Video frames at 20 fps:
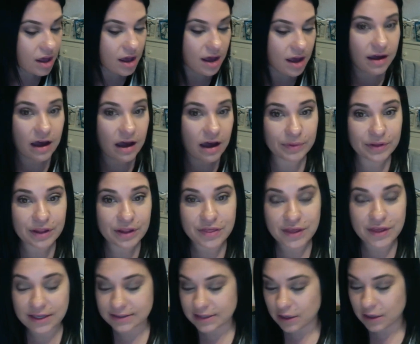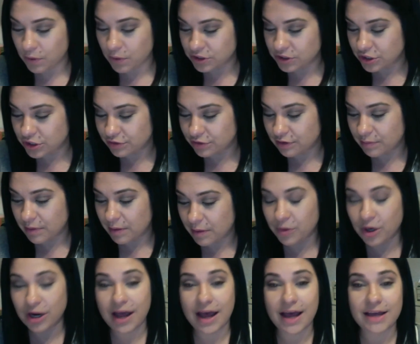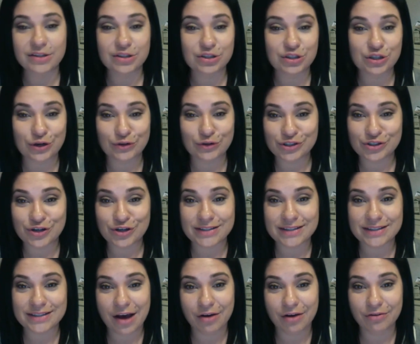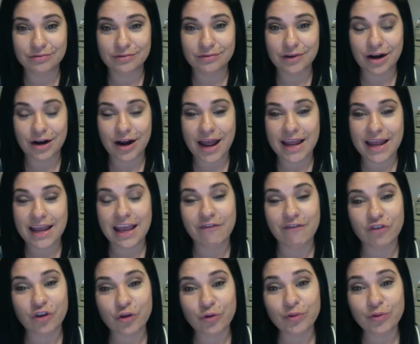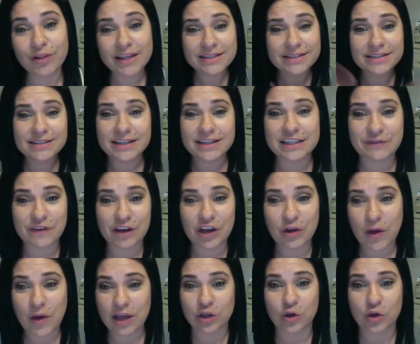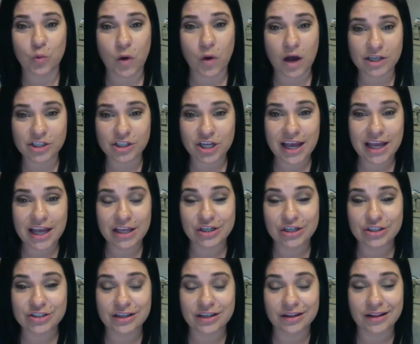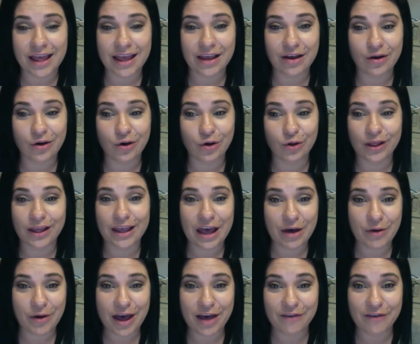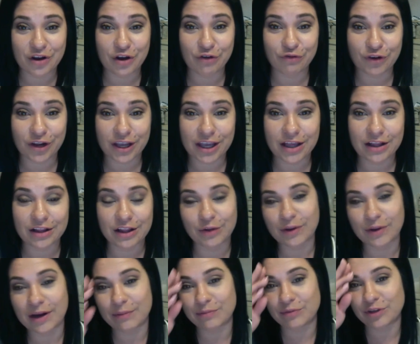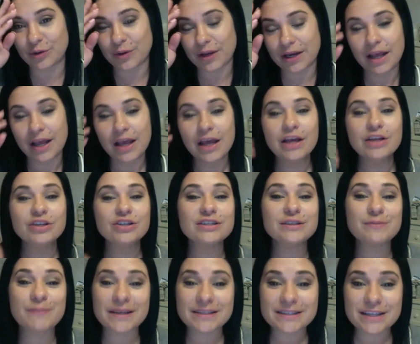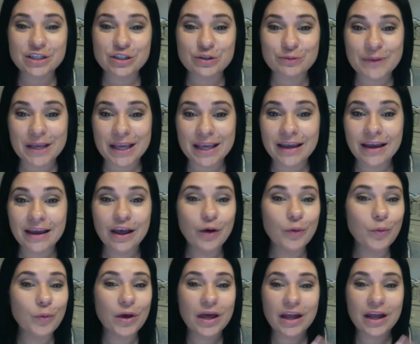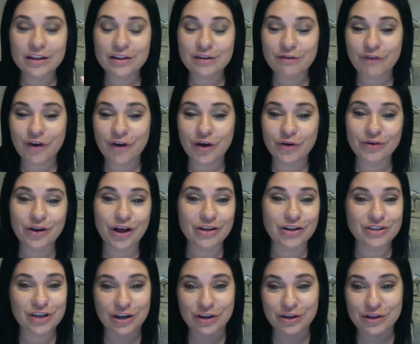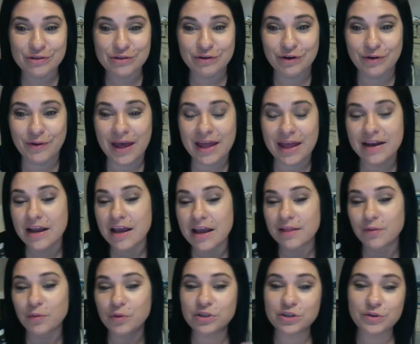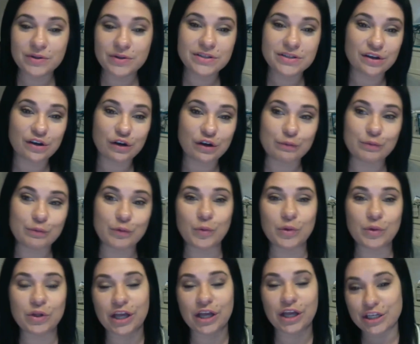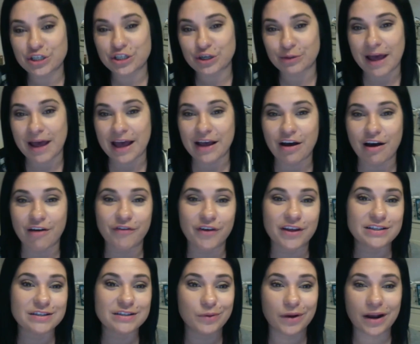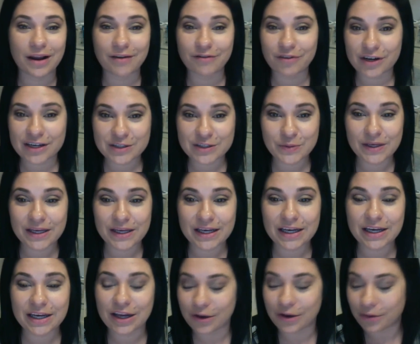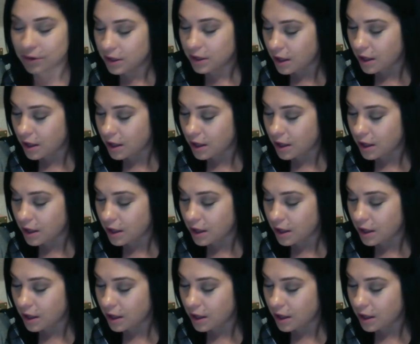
A couple of things I want you to remember, guys. Don't stress out, all right? If you listen to this video and you watch it and you're still like, holy cow, I have no freaking clue what I'm doing, just message me. We'll get on the phone. I'll talk you through it. We'll do a Zoom. We'll look at your back office, whatever it is we need to do.